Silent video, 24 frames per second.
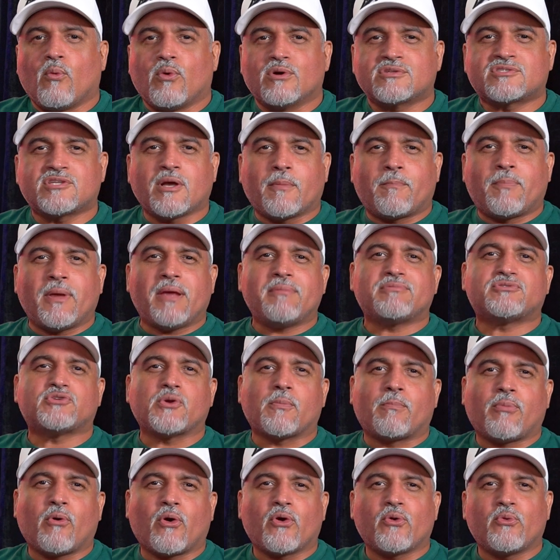What's up, peeps? Your
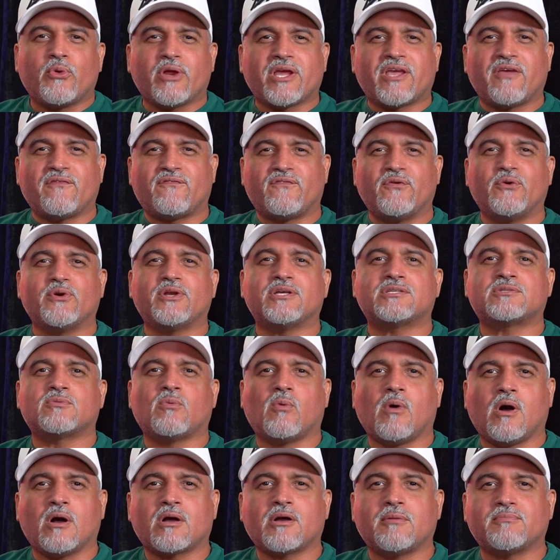boy Ricky Funes.
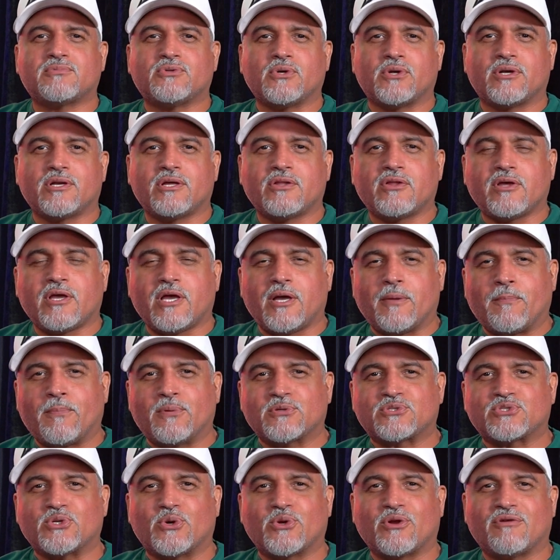Welcome to another
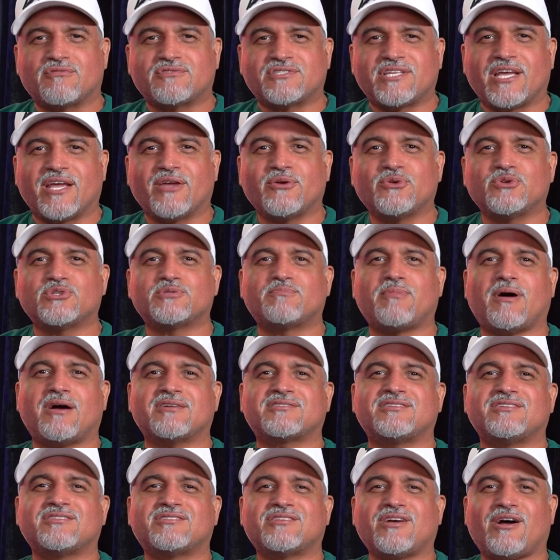episode of Tengoose
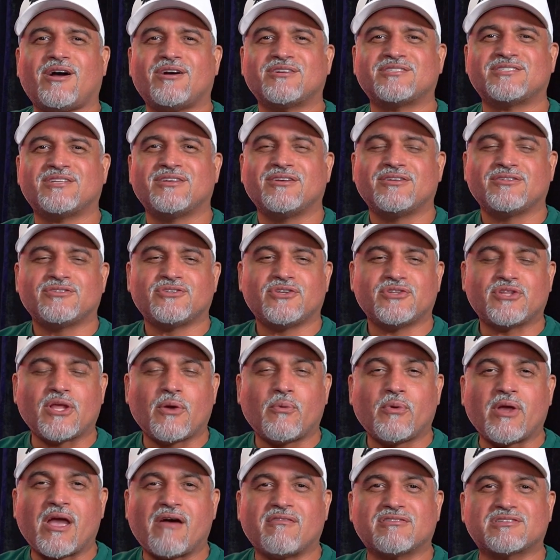Boxing Talks. Today
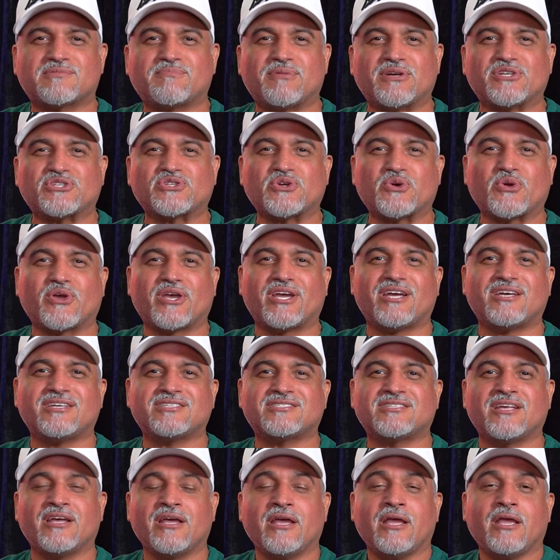we have a special
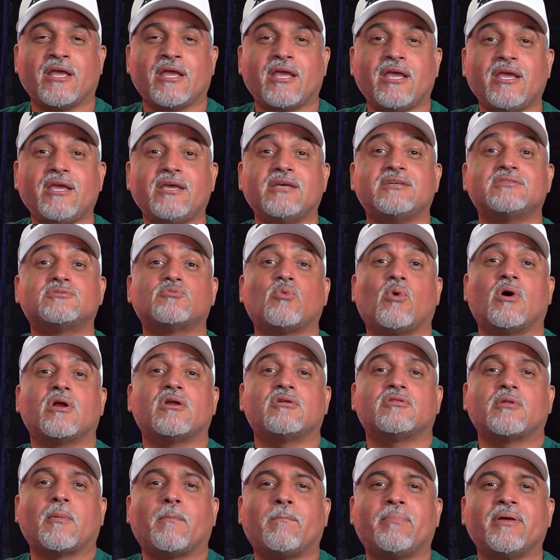guest. He is one
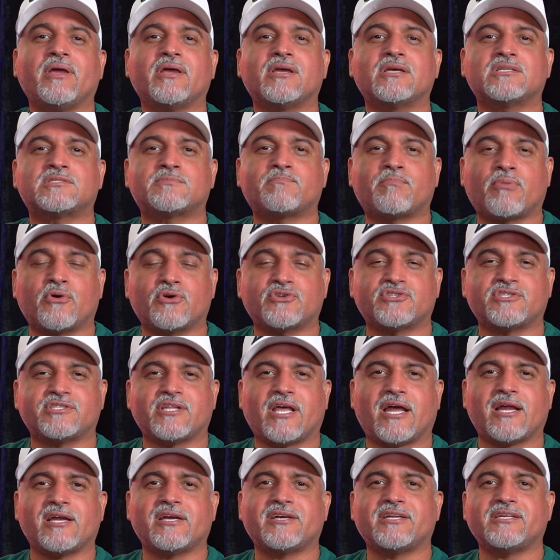of the biggest
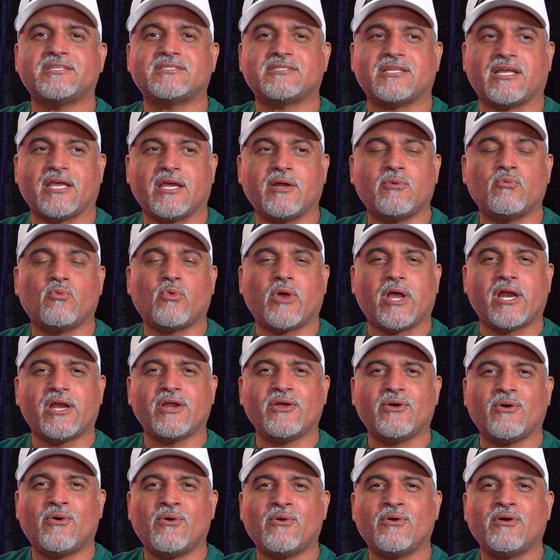personalities in
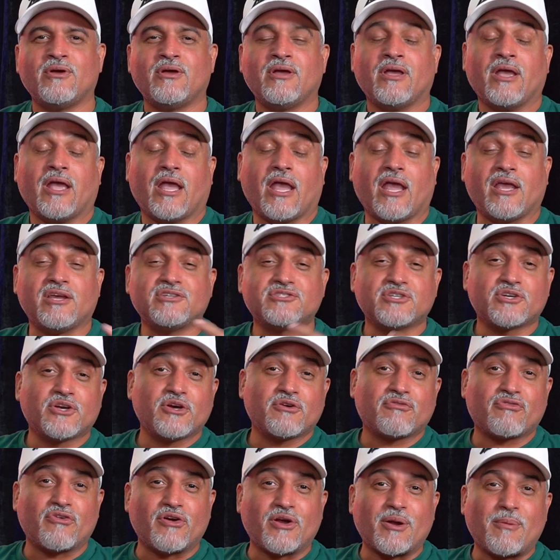radio, and he's a
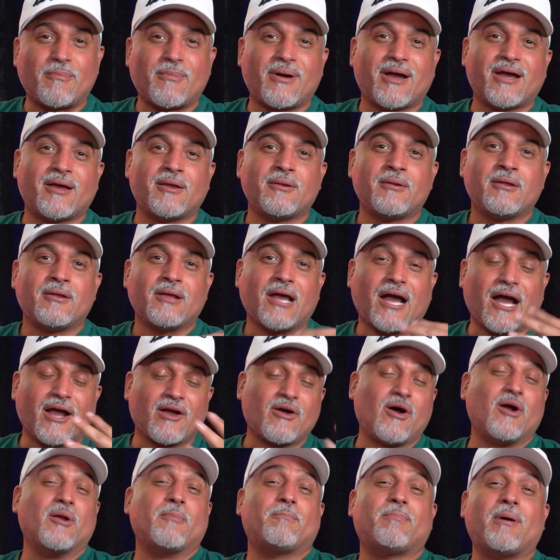good friend of mine. I
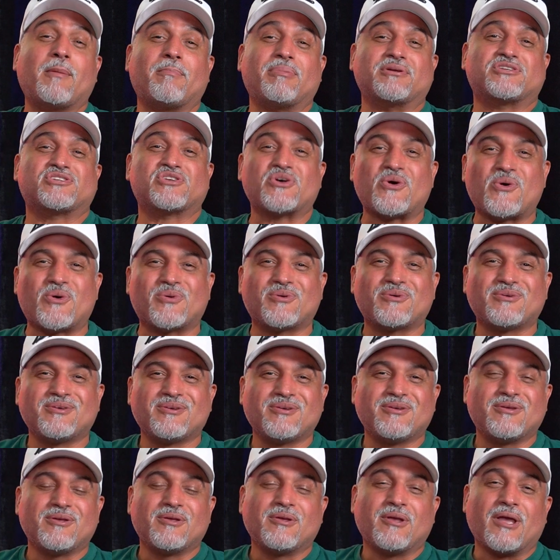call him Papachon,
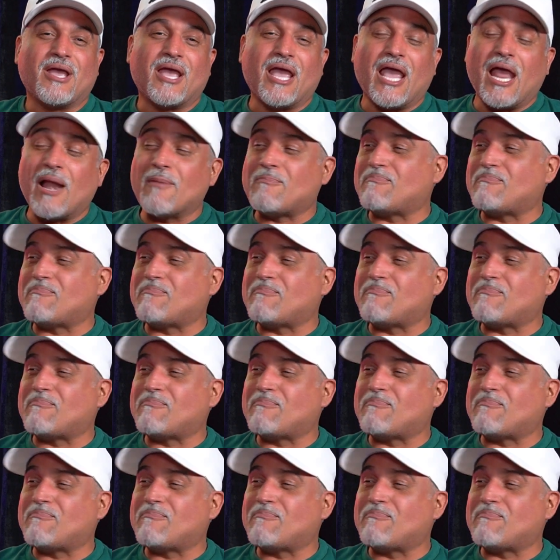El